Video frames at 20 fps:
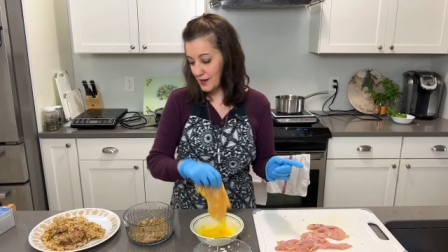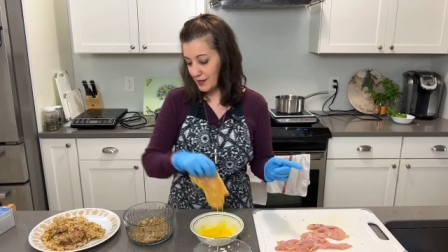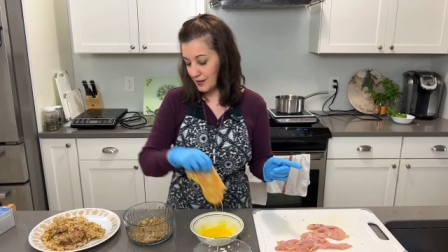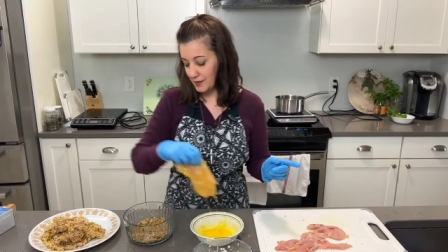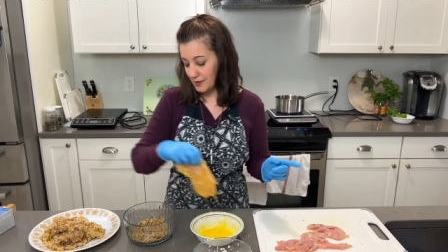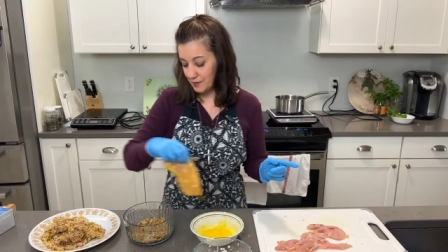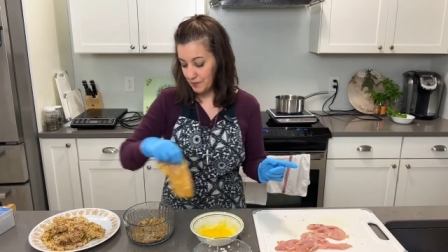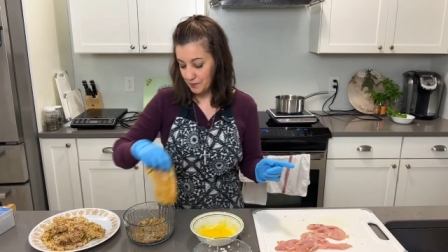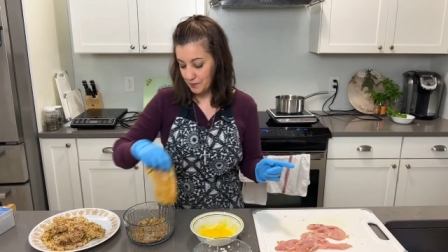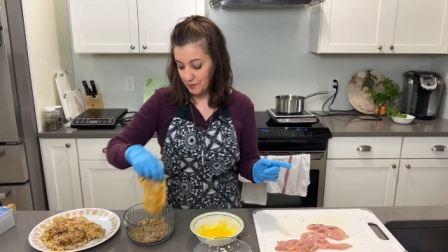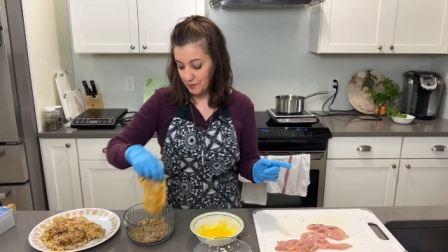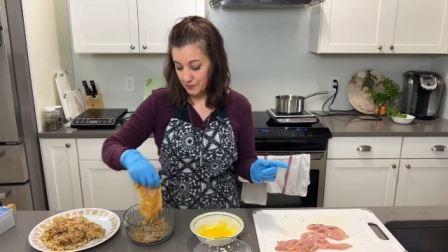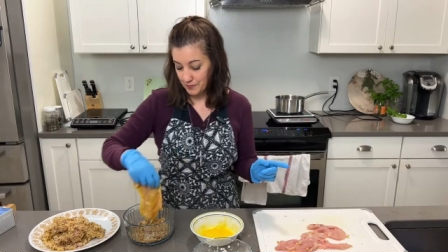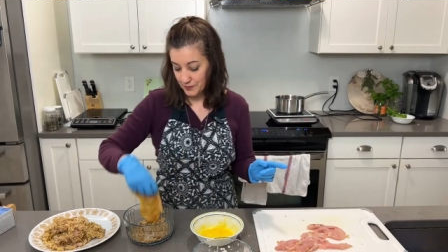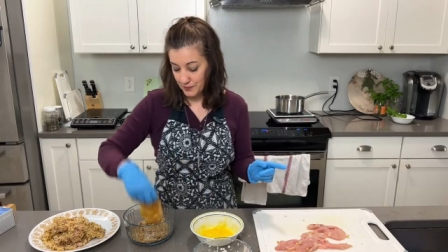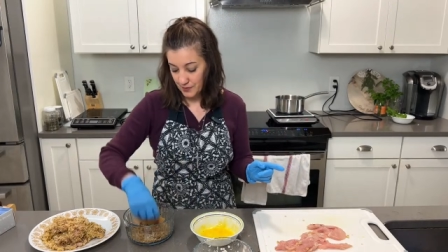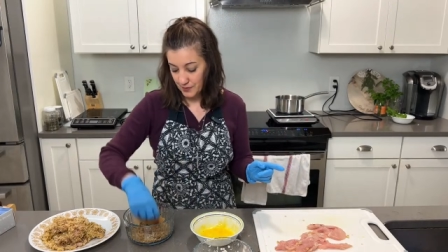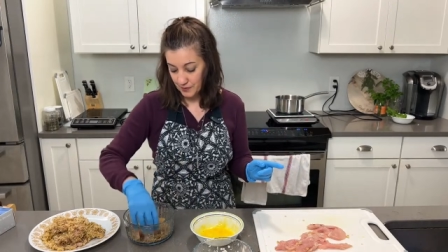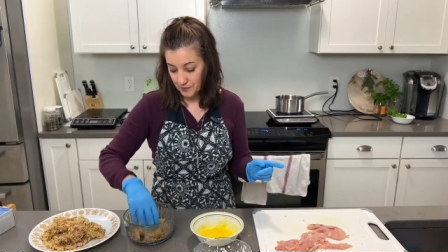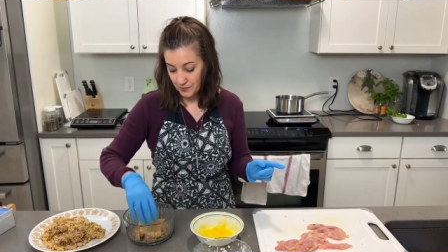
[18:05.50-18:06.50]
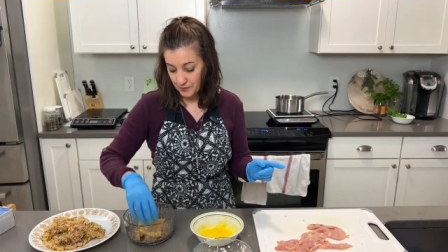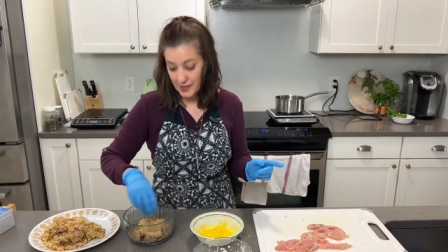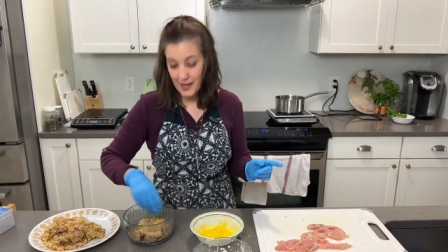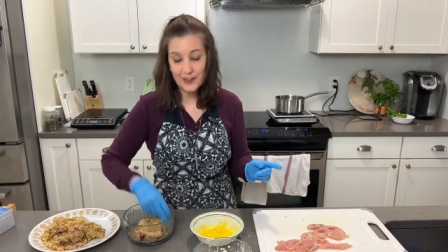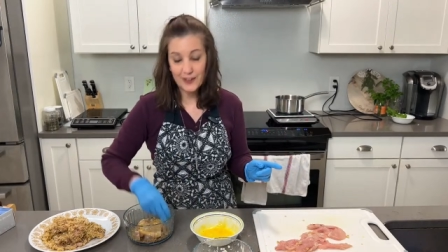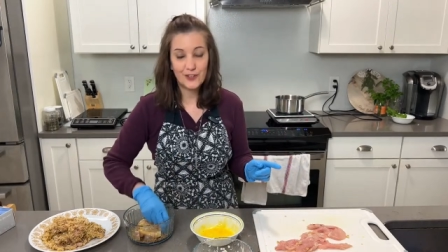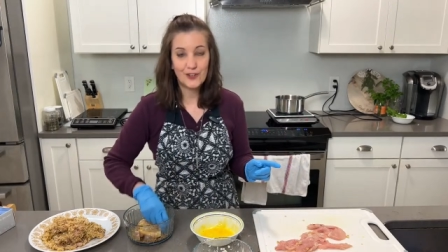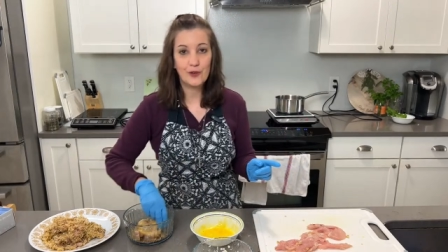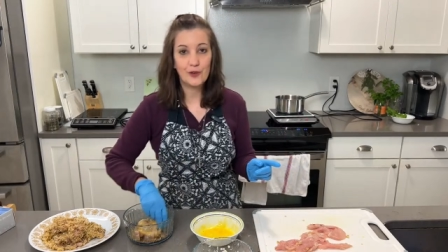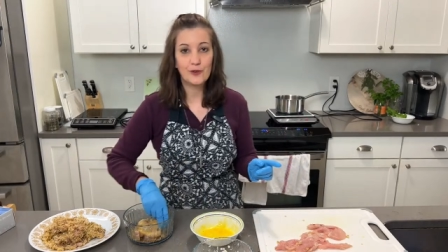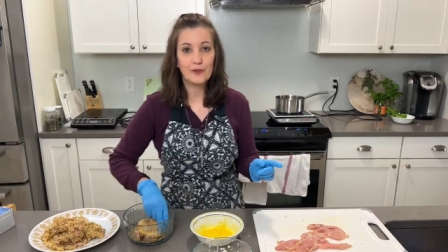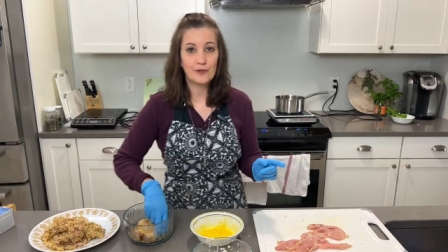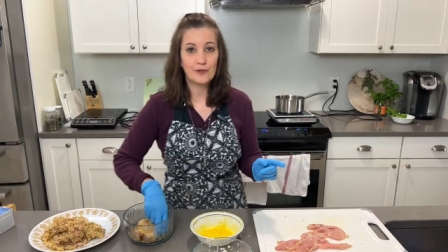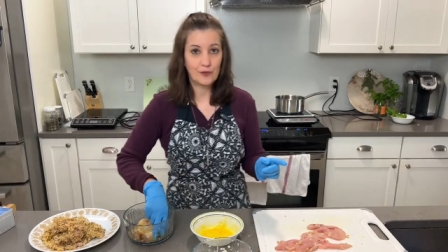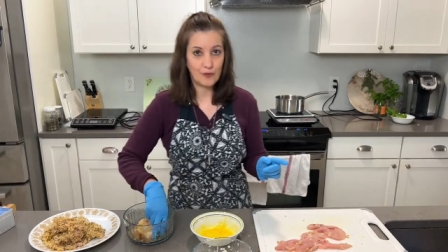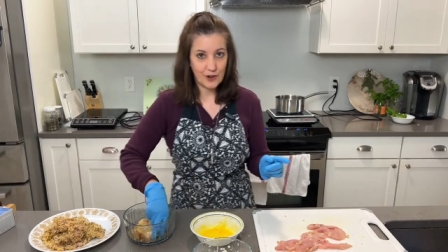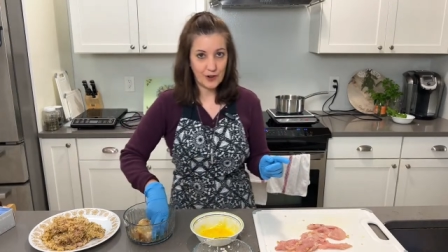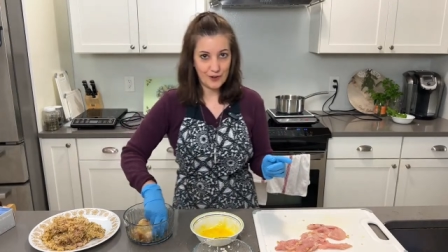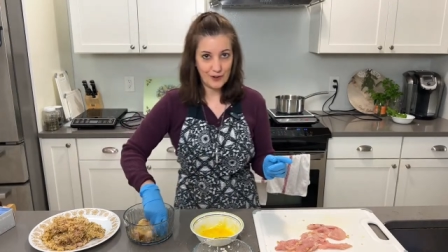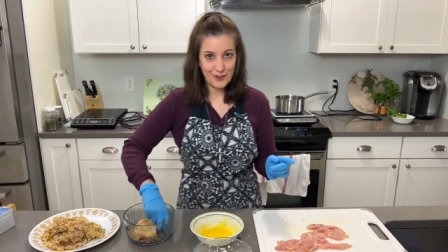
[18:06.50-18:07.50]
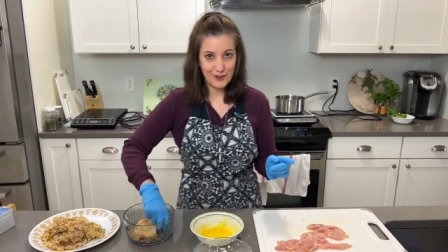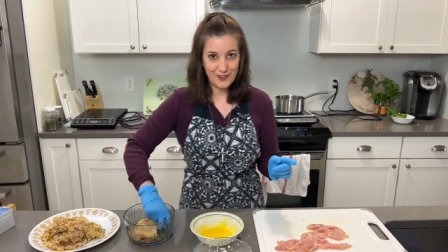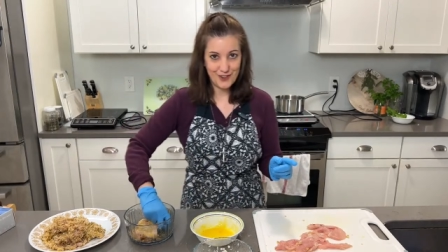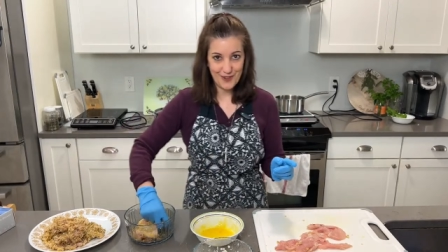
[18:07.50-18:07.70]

uh, Blackstone griddles.